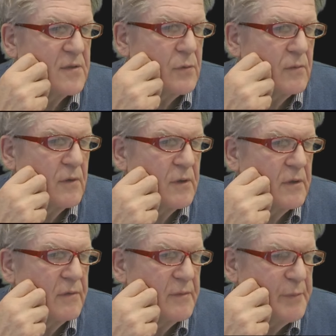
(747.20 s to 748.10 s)
over the
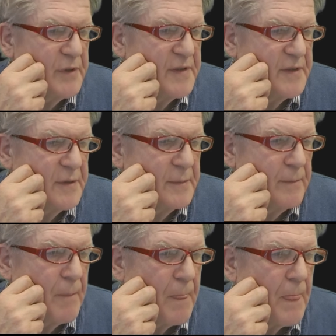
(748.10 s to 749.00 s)
VPC.
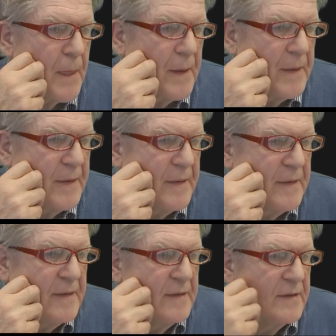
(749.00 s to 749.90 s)

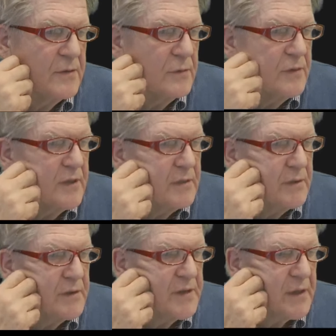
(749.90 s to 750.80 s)
So we have the
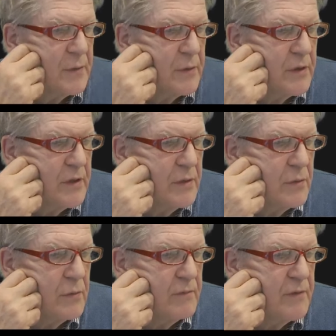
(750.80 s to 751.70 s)
security group.
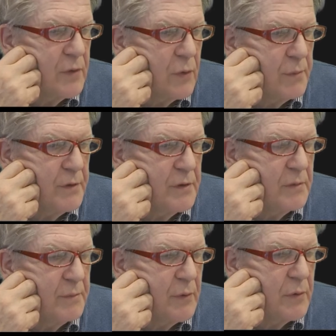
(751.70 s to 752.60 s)
We open the
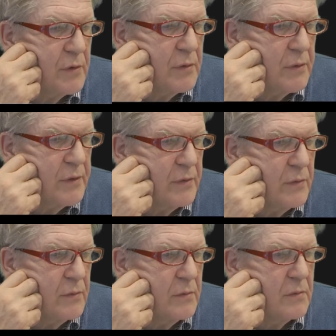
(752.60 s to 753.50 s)
port
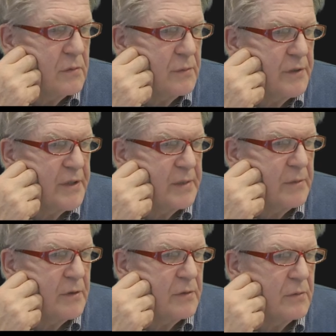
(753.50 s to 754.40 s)
22 to be able
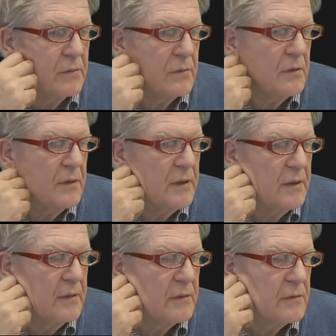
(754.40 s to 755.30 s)
to
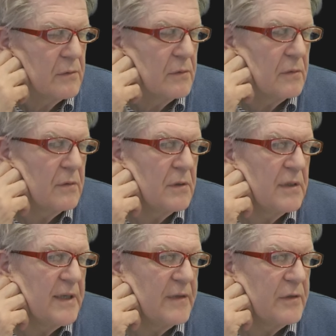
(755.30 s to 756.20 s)

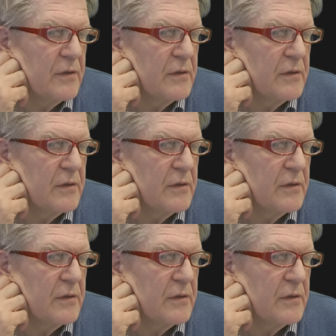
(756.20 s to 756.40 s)
enter